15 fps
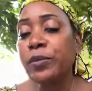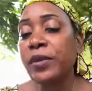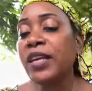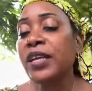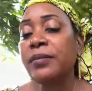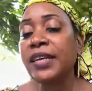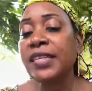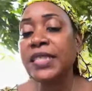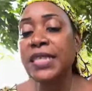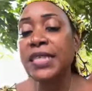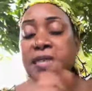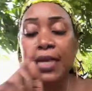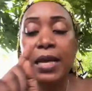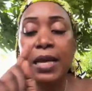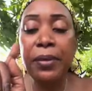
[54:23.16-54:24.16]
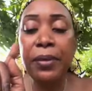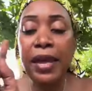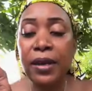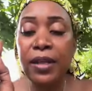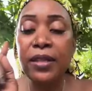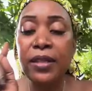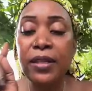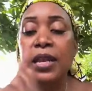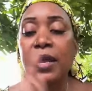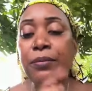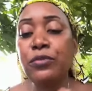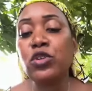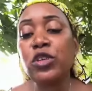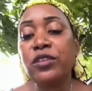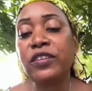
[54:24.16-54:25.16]
we can't just talk about
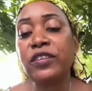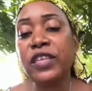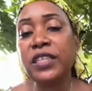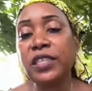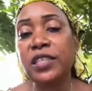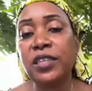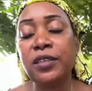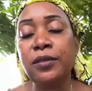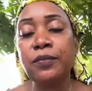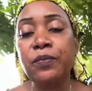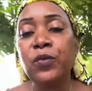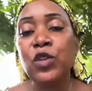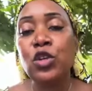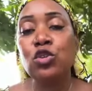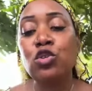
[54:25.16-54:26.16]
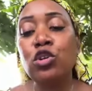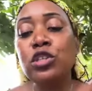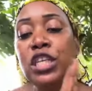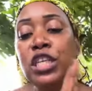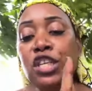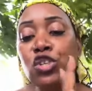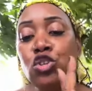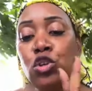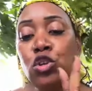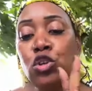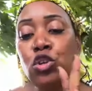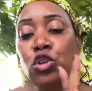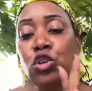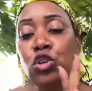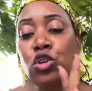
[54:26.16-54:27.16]
climate change without talking about
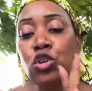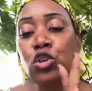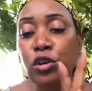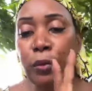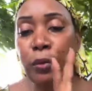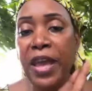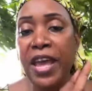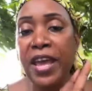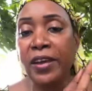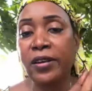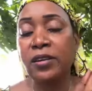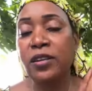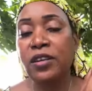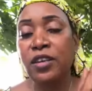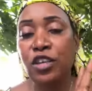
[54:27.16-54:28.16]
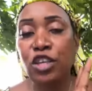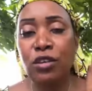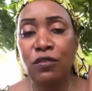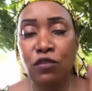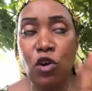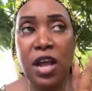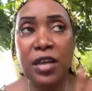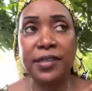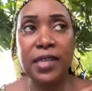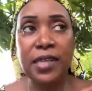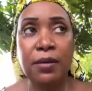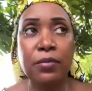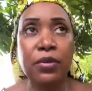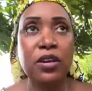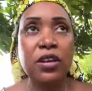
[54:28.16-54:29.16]
biodiversity.
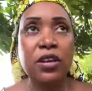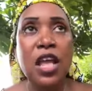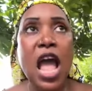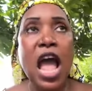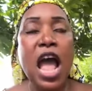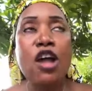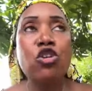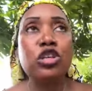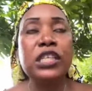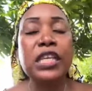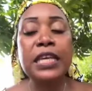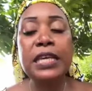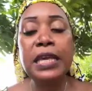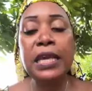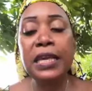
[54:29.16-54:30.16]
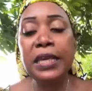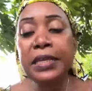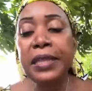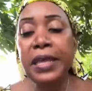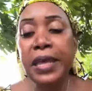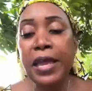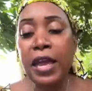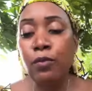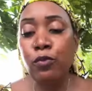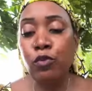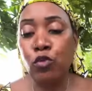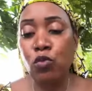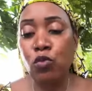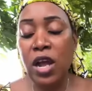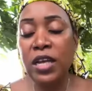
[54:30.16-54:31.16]
These are things that go together.
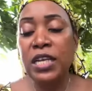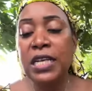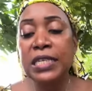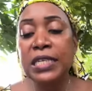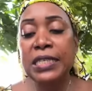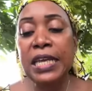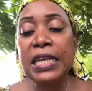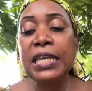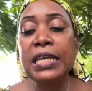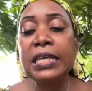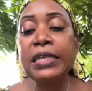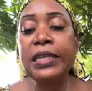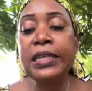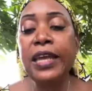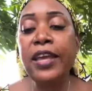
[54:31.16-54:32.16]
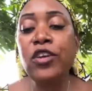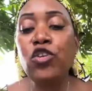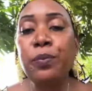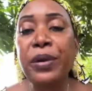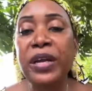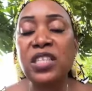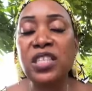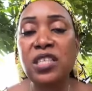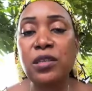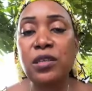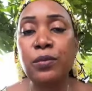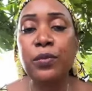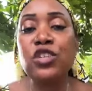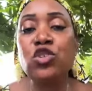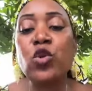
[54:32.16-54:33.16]
And what's ideal for me
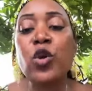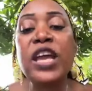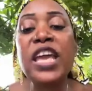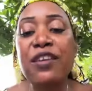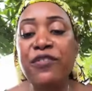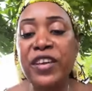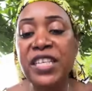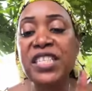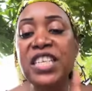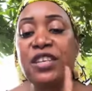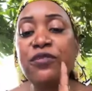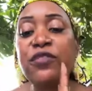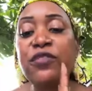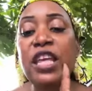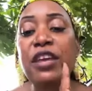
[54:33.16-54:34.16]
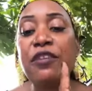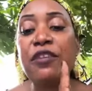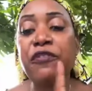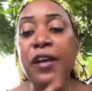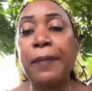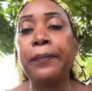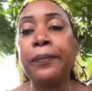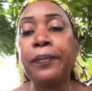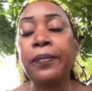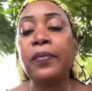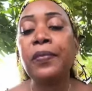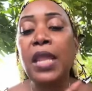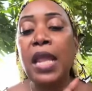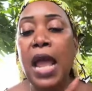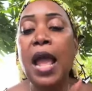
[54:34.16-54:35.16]
would be that there is
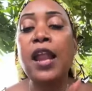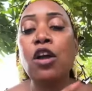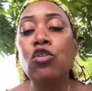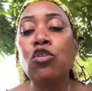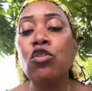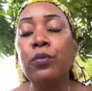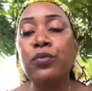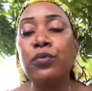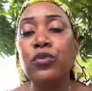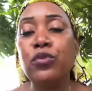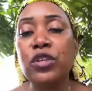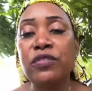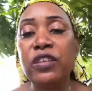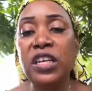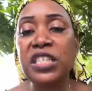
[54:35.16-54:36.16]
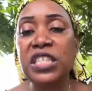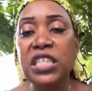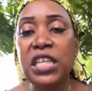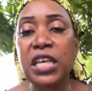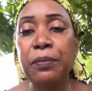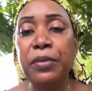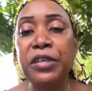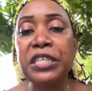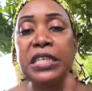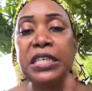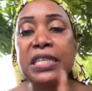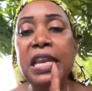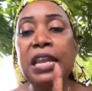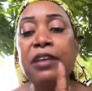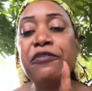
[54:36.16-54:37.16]
effective participation of women
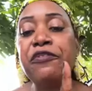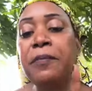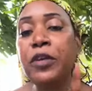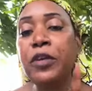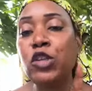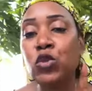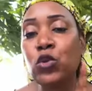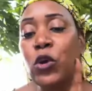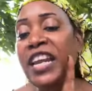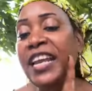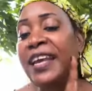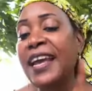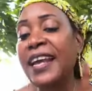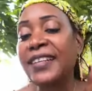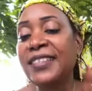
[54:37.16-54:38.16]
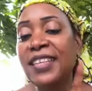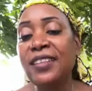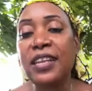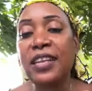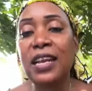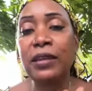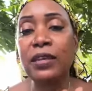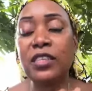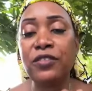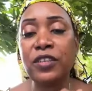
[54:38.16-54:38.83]
at the biodiversity COP, because